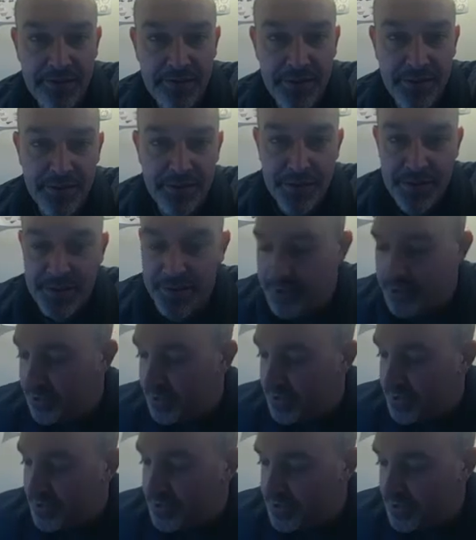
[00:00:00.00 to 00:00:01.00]
this one's a little
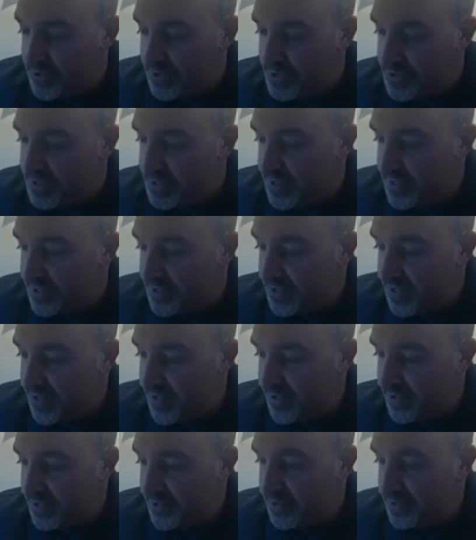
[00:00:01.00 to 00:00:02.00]
easier to see. It's got
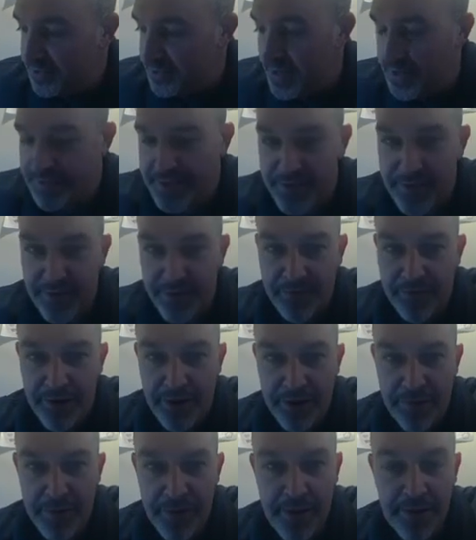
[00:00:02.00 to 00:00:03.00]
a little messy over
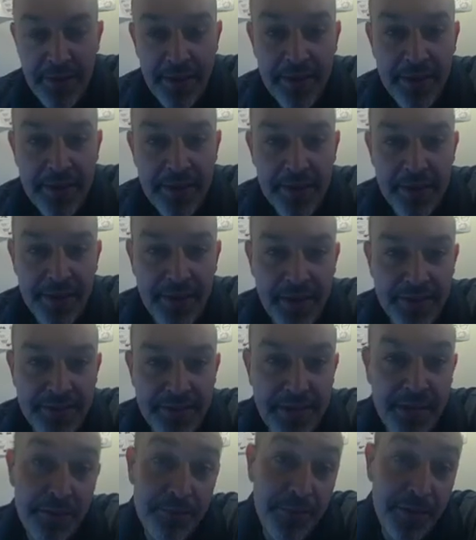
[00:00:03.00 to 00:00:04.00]
there, but like I
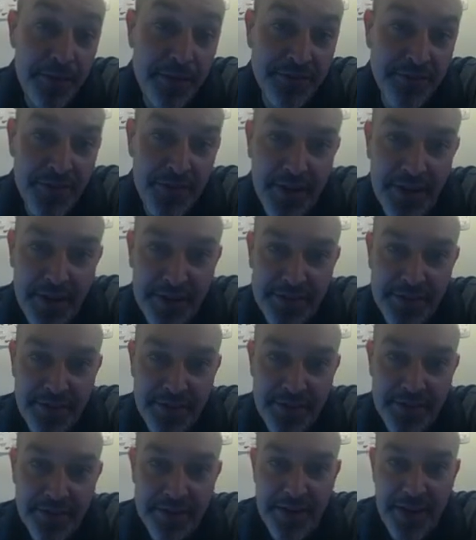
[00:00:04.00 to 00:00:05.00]
said, in pencil, the nice thing
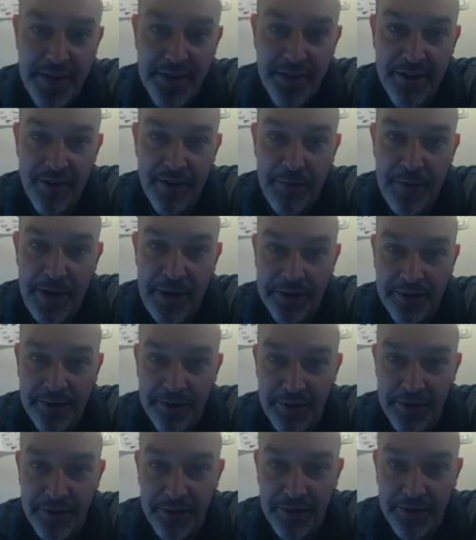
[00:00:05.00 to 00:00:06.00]
is I can go back
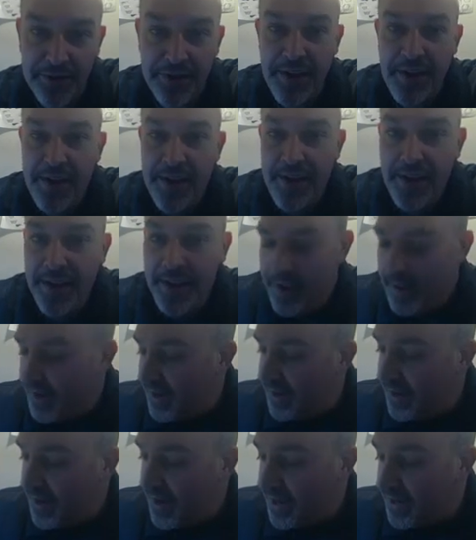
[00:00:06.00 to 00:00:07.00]
later
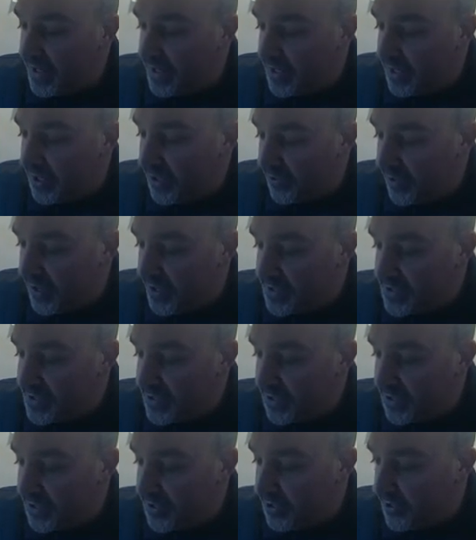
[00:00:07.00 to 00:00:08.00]
and I can erase a
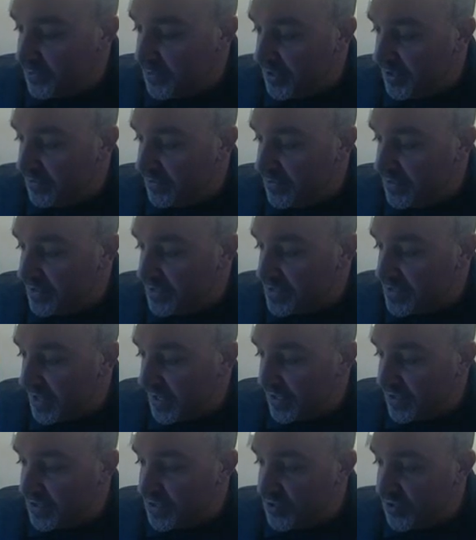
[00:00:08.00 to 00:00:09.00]
little bit of these
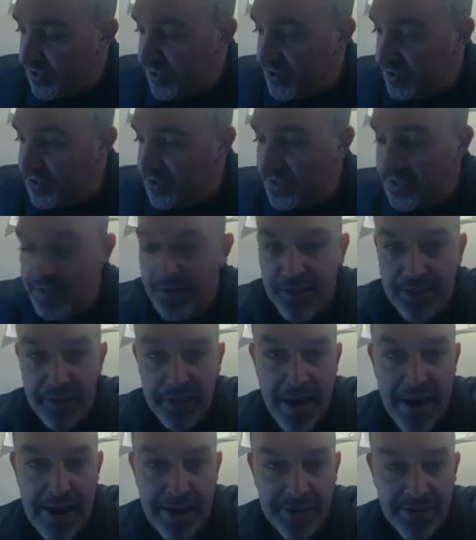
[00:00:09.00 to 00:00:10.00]
extra
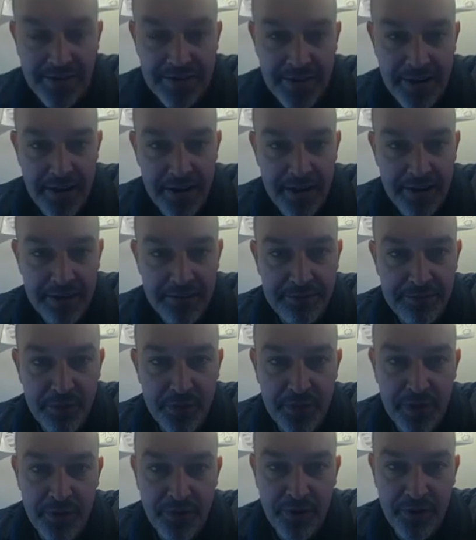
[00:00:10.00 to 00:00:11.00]
lines that I
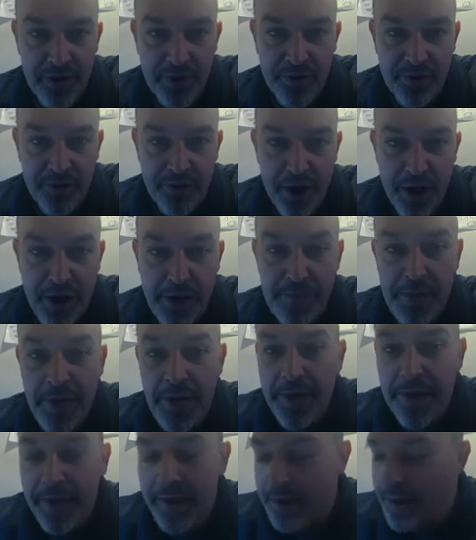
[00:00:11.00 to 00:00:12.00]
put in when I draw.
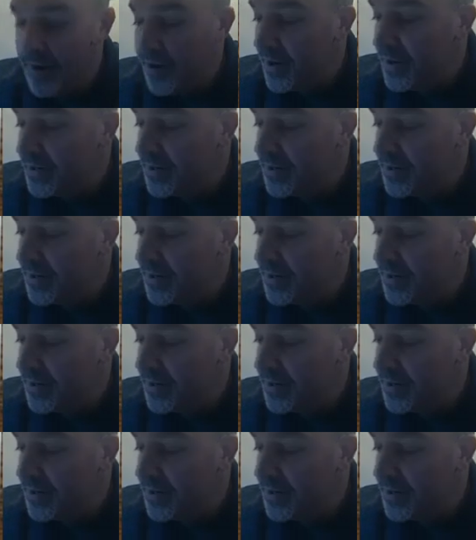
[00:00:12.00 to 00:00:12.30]
Alright,